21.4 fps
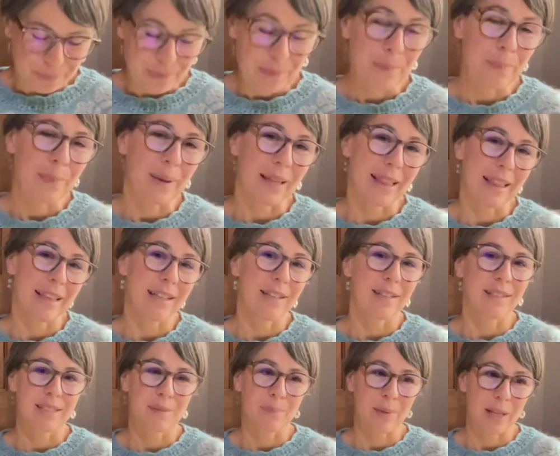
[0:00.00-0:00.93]
But
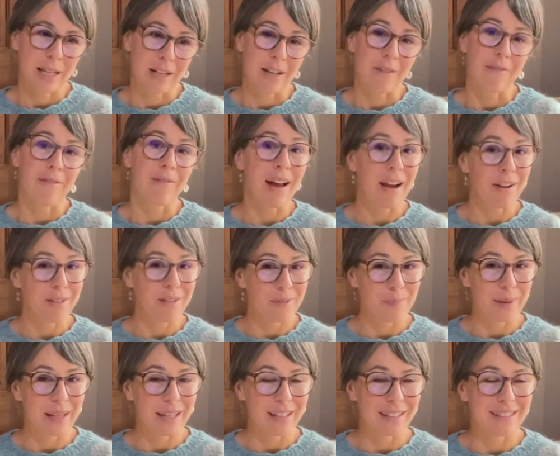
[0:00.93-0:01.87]
speaking of fountain
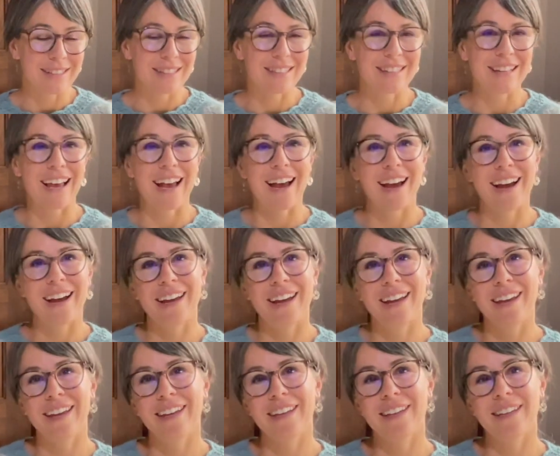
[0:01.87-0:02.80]
pens,
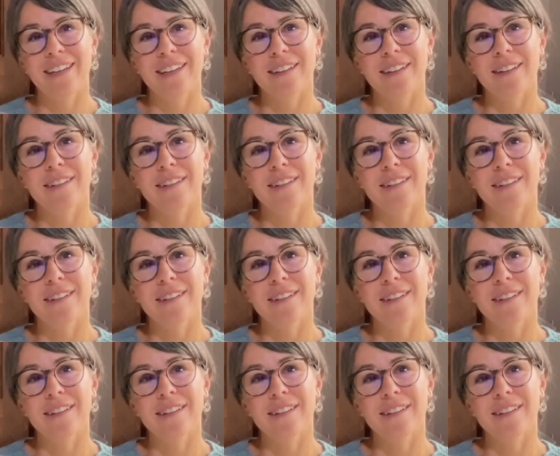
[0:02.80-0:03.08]
I